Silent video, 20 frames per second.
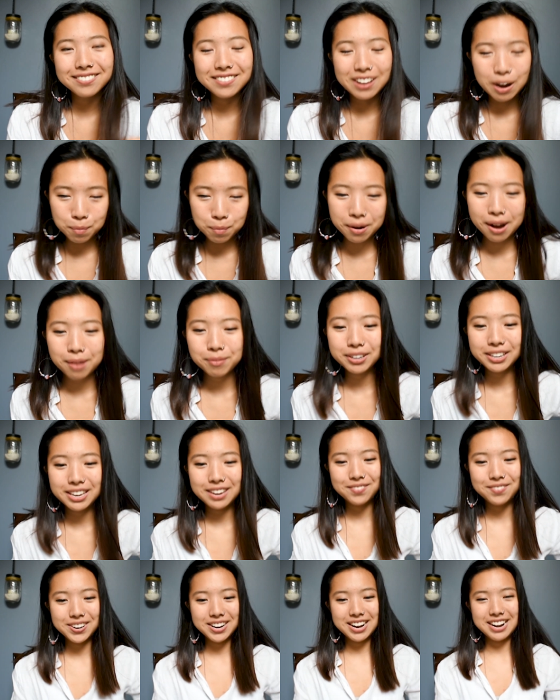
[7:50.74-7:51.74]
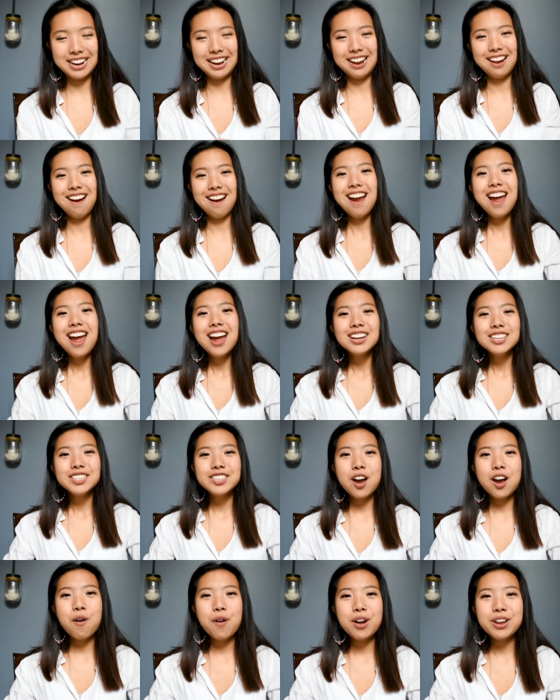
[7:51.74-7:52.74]
I'll probably keep it in here.
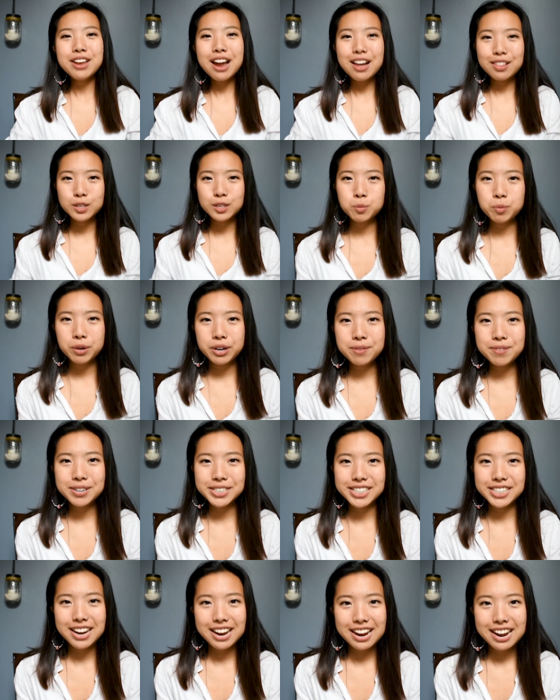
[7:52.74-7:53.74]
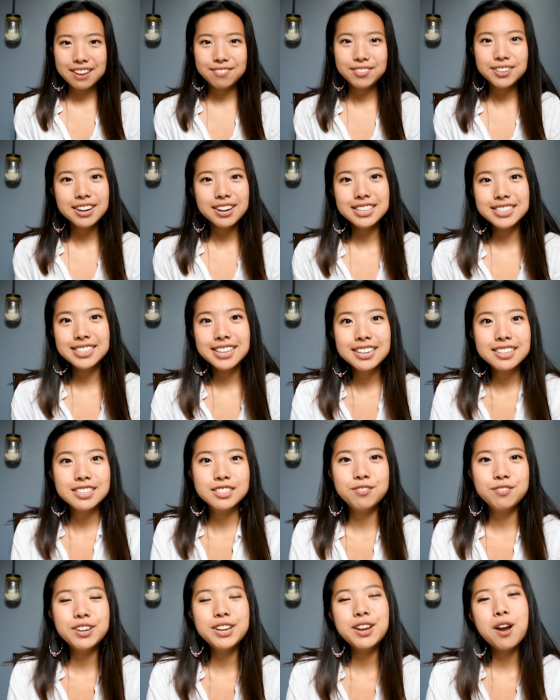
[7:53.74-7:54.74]
So yeah, that's pretty much it. If you guys like
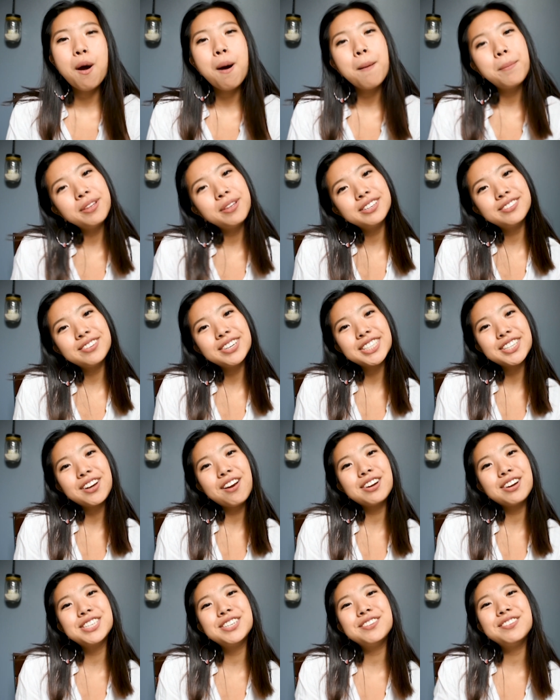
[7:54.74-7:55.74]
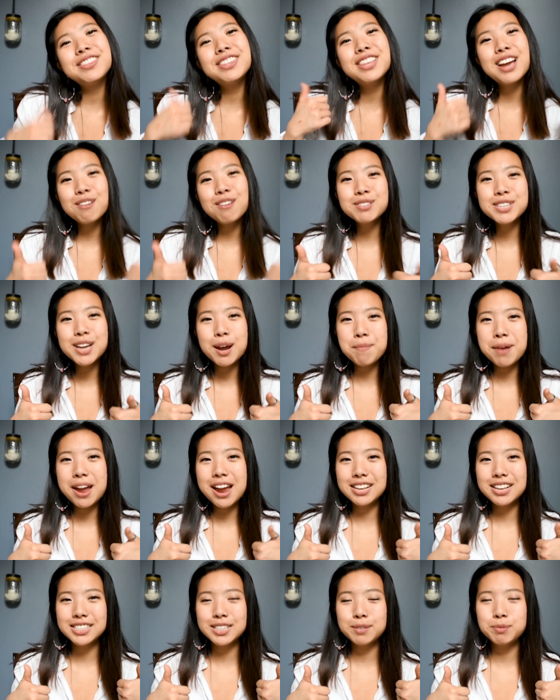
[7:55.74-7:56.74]
this video, please make sure to thumbs up
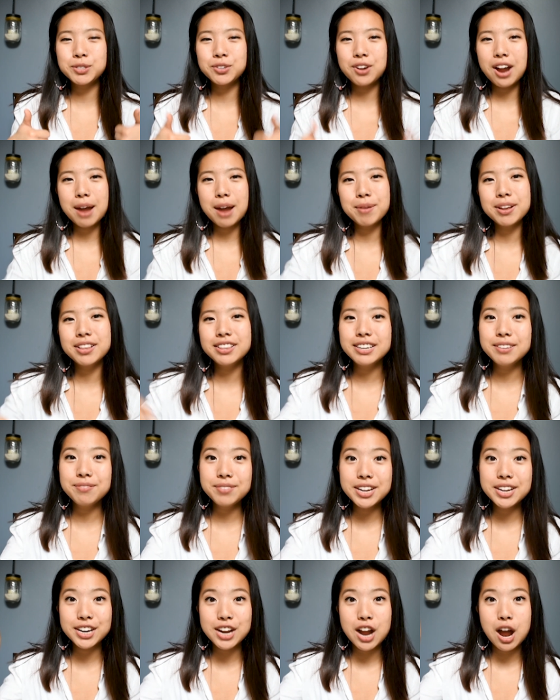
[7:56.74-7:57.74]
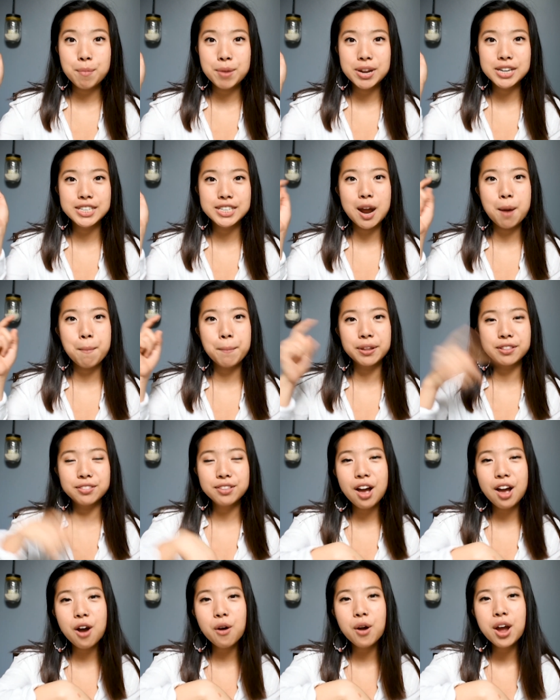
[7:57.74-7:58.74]
and subscribe and leave me a comment down
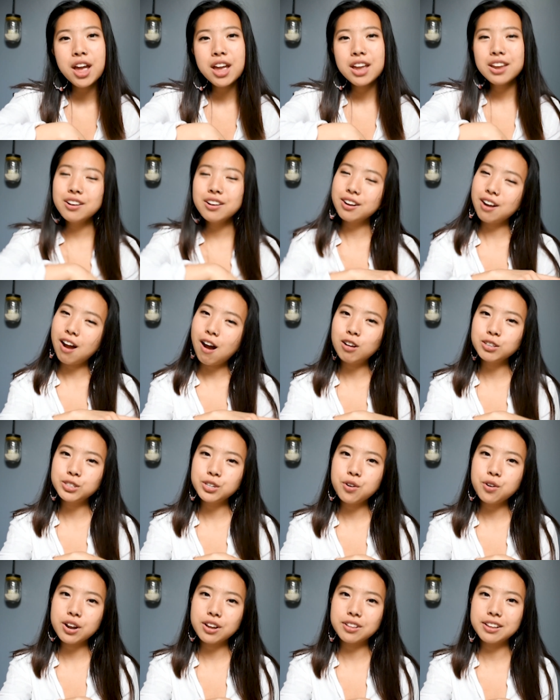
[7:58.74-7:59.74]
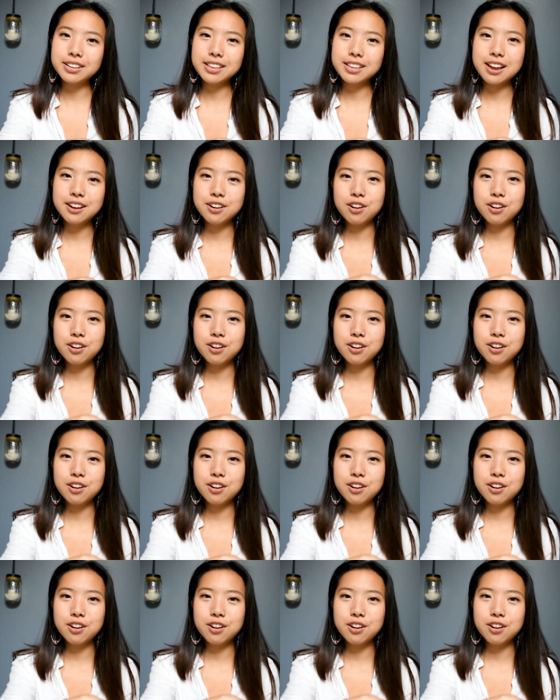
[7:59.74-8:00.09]
below. You can also click that